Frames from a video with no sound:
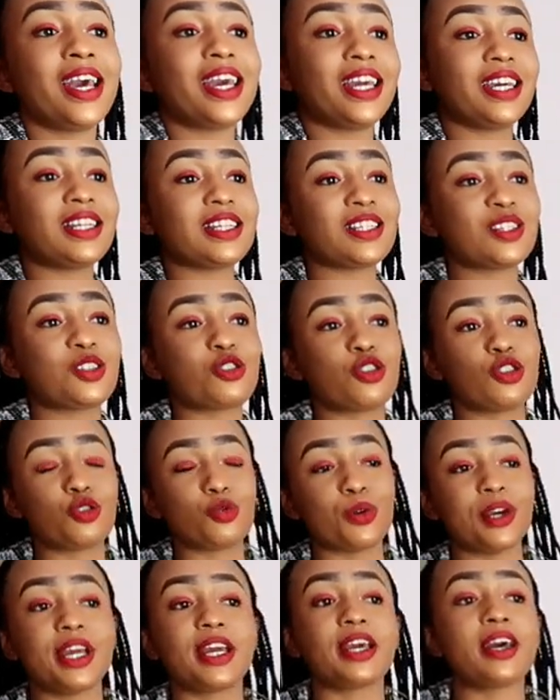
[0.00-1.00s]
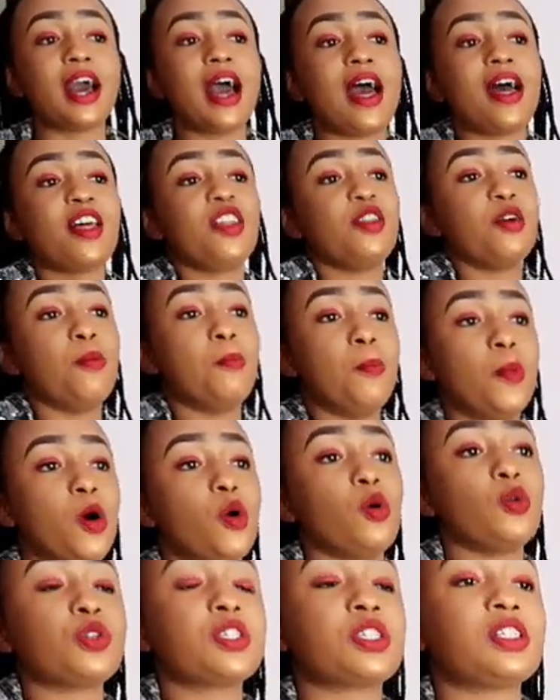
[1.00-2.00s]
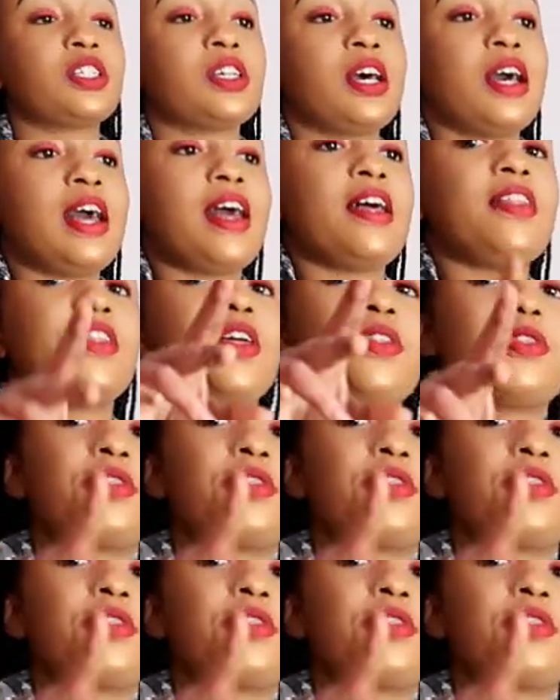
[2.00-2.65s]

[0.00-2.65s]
it is doing the most. The